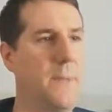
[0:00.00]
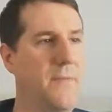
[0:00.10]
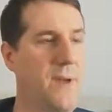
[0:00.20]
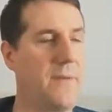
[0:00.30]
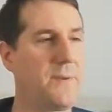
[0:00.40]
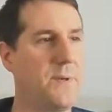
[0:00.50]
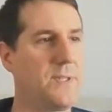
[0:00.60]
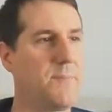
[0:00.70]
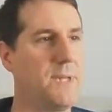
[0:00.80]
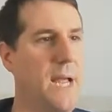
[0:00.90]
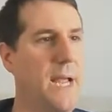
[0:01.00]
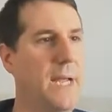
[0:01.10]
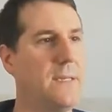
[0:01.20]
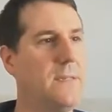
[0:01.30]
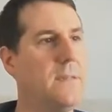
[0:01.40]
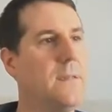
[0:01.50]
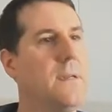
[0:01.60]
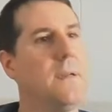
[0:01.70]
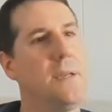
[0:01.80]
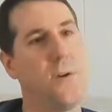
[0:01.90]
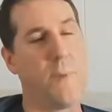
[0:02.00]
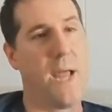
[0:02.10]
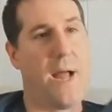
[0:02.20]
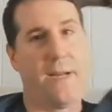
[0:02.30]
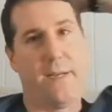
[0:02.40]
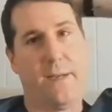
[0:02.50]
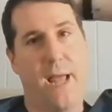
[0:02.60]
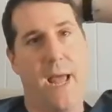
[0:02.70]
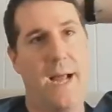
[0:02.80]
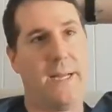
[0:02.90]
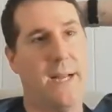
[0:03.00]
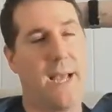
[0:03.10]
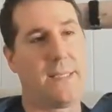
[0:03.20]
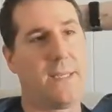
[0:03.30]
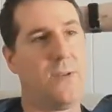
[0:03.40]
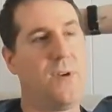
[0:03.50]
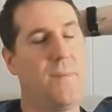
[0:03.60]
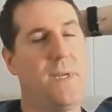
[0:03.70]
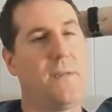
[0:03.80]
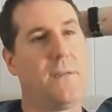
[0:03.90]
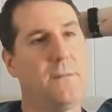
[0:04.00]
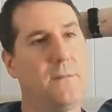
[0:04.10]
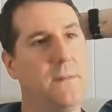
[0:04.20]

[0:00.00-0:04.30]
we have to explain, you'll be added as a contributor